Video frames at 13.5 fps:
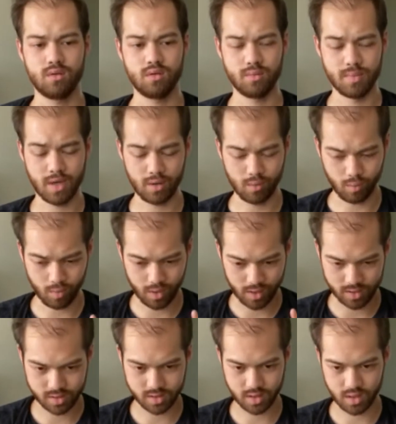No matter what I
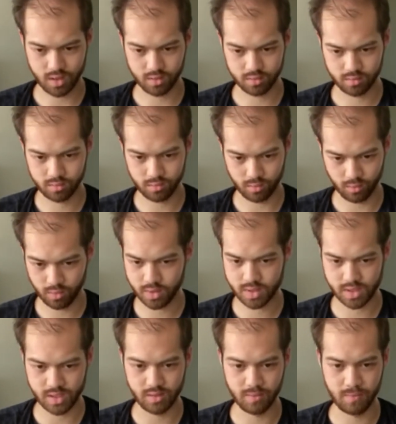saw or
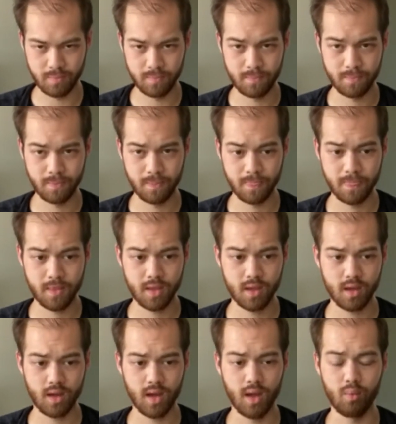did,
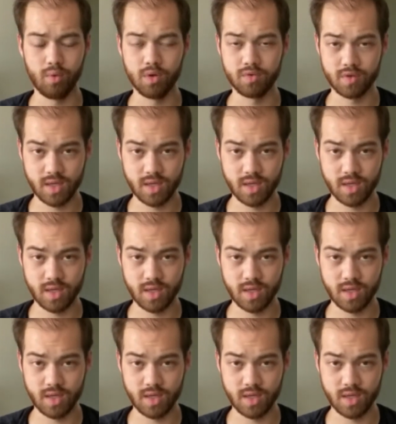I would have